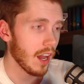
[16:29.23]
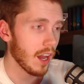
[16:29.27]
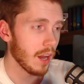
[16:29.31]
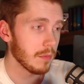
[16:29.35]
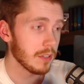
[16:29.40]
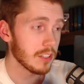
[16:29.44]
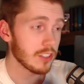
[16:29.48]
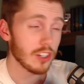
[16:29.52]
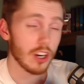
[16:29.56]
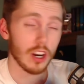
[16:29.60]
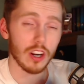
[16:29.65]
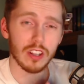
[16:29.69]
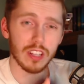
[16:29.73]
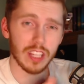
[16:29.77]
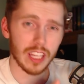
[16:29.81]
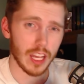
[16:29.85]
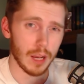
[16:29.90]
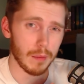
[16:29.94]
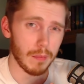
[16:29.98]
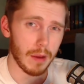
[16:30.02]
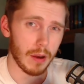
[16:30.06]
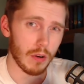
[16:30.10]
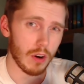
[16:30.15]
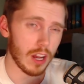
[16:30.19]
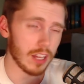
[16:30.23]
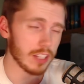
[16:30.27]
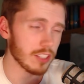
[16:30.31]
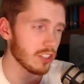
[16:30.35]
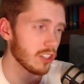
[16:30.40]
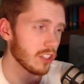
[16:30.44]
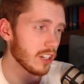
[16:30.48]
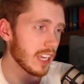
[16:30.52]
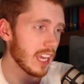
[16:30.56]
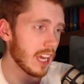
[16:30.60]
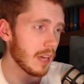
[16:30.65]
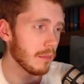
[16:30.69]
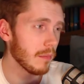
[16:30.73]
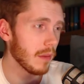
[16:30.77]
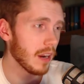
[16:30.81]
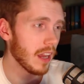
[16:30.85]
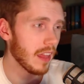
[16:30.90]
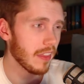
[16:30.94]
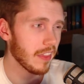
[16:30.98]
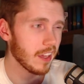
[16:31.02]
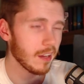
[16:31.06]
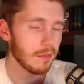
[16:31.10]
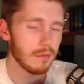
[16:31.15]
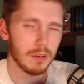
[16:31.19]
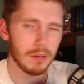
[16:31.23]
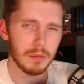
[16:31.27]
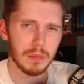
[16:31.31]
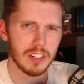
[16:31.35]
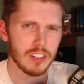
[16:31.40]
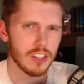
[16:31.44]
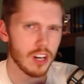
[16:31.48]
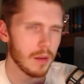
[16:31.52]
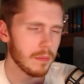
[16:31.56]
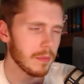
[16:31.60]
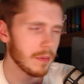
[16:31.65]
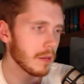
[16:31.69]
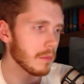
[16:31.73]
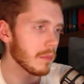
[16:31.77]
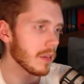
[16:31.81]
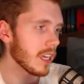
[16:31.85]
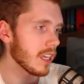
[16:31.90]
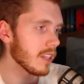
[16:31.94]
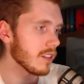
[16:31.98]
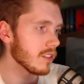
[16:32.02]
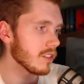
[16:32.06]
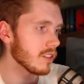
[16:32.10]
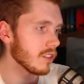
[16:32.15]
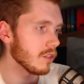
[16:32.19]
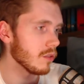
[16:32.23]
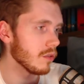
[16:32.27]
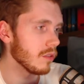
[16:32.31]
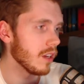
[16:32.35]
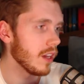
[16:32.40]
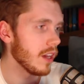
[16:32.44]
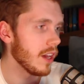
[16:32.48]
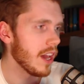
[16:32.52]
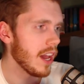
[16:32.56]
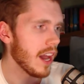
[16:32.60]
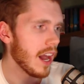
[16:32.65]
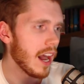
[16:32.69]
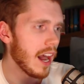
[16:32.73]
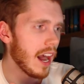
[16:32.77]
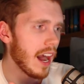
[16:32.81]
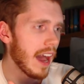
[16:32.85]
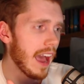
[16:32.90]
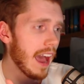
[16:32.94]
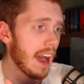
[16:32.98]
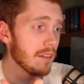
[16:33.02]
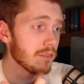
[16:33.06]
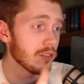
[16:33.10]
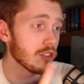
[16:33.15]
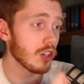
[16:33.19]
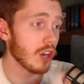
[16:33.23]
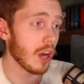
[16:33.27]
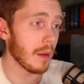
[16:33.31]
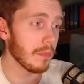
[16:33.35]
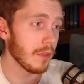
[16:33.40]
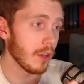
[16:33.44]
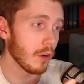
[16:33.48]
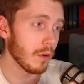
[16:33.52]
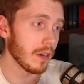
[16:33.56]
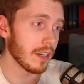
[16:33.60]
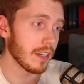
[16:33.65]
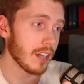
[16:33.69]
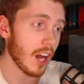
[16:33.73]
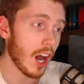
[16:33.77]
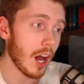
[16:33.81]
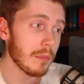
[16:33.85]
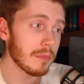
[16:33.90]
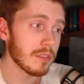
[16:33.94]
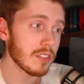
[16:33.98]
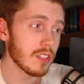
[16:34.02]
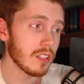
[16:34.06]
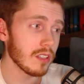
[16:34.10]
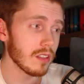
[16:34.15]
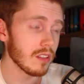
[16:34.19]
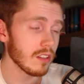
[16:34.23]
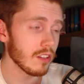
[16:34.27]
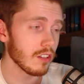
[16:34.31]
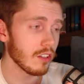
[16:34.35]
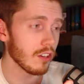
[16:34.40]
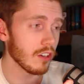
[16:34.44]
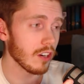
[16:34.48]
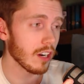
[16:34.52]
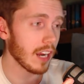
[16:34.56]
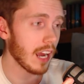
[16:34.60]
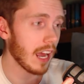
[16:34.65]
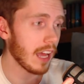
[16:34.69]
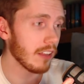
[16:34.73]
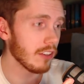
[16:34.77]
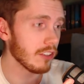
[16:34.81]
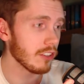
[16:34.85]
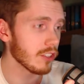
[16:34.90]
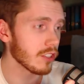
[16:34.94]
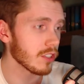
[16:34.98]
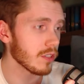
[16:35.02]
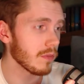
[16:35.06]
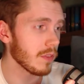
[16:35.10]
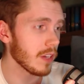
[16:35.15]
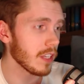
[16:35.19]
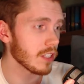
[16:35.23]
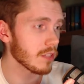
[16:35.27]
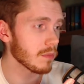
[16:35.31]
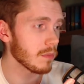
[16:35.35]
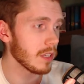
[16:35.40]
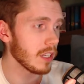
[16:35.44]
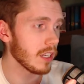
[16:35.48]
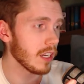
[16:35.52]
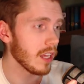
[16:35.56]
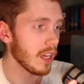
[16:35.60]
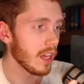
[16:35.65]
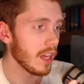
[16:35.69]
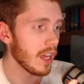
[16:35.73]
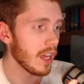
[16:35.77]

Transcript: He's currently on my roster again, but I think I'm going to be dropping him again soon. I have dropped Noah Dobson, the New York Islanders defenseman.